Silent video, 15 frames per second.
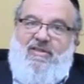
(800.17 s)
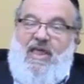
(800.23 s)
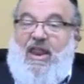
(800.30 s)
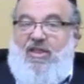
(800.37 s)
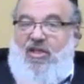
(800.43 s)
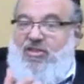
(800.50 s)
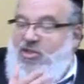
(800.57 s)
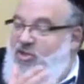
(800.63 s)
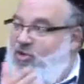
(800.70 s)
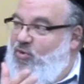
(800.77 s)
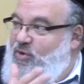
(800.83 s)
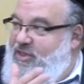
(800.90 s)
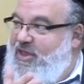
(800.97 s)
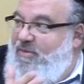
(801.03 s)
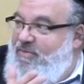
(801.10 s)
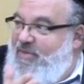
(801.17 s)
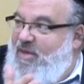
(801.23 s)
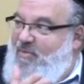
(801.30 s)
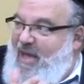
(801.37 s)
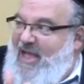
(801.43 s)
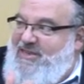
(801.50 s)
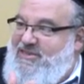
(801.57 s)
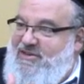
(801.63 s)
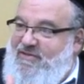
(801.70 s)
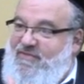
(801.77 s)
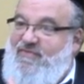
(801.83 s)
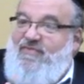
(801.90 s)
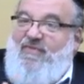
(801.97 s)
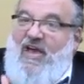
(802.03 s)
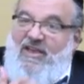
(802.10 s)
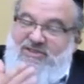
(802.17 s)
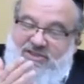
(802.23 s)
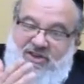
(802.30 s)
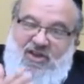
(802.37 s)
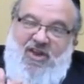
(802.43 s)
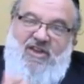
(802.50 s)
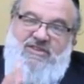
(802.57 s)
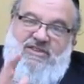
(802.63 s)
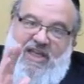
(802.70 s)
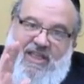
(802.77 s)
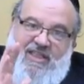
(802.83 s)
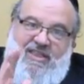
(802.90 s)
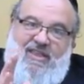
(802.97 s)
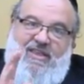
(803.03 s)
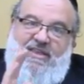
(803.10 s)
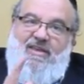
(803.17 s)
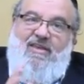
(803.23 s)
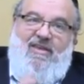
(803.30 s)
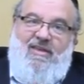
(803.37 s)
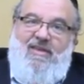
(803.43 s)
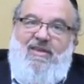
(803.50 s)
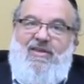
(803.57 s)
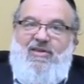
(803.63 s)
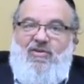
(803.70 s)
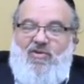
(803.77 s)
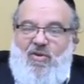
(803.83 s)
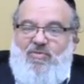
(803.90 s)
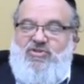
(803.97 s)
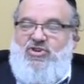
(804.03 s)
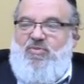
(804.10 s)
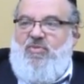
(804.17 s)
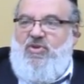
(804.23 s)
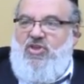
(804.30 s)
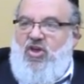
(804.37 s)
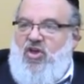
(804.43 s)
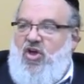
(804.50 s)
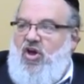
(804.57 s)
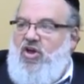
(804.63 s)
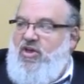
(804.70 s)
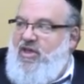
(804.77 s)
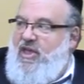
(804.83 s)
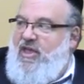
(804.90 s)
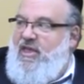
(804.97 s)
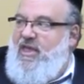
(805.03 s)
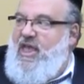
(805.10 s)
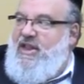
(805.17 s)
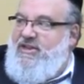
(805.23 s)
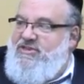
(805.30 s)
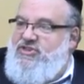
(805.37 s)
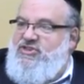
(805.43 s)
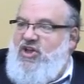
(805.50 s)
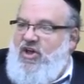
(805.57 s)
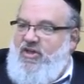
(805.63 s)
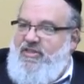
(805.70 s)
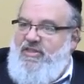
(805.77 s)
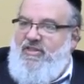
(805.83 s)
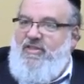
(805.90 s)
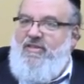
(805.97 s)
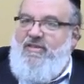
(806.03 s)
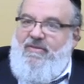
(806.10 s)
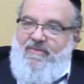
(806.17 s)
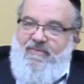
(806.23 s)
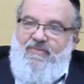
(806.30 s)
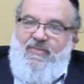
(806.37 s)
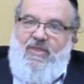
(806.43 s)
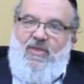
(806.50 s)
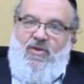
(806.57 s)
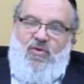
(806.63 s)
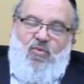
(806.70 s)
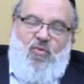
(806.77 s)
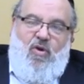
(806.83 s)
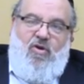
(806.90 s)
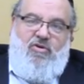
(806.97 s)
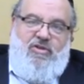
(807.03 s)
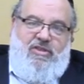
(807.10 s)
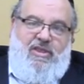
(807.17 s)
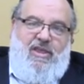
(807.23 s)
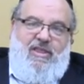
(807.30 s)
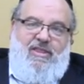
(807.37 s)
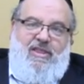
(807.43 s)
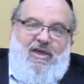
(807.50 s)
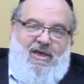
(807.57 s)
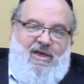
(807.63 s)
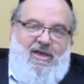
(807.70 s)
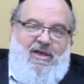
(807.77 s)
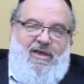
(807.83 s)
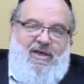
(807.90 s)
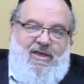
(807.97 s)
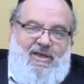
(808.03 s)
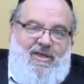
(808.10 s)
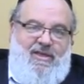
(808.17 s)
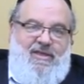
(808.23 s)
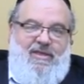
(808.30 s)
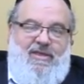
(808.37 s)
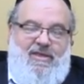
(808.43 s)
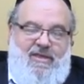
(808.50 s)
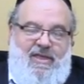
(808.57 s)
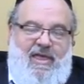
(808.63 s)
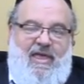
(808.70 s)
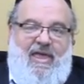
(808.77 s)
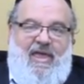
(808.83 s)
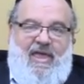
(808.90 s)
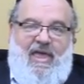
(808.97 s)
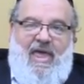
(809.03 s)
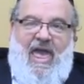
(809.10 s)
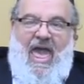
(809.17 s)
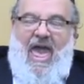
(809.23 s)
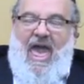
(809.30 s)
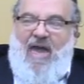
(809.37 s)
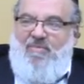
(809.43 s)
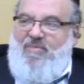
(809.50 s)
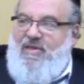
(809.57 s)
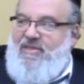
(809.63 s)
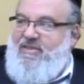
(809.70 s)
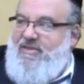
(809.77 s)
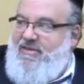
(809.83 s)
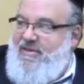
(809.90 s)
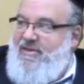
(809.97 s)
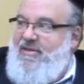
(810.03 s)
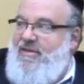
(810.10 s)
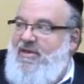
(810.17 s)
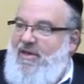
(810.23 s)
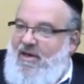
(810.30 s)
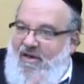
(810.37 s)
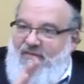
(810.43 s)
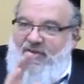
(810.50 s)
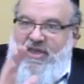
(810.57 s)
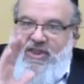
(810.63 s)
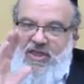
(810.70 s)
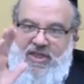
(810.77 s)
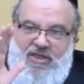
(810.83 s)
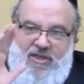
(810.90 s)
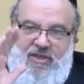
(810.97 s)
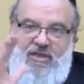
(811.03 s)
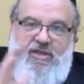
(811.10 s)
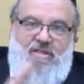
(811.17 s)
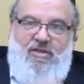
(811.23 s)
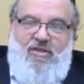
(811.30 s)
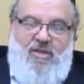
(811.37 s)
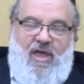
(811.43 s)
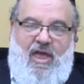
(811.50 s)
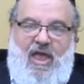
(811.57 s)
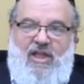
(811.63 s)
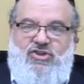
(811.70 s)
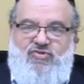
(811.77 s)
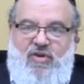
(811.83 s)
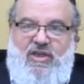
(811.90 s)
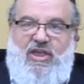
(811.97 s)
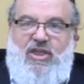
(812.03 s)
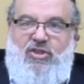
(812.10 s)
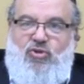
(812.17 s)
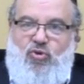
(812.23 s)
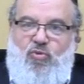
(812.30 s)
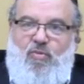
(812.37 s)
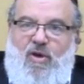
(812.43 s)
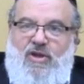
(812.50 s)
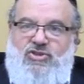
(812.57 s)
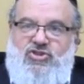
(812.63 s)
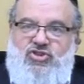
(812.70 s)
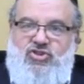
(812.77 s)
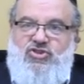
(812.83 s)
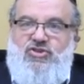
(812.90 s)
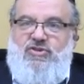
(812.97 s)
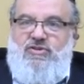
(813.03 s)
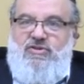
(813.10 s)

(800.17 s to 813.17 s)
had nothing to do with the massive. That Shimon Yochai and his son weren't in the habit of eating and drinking too much.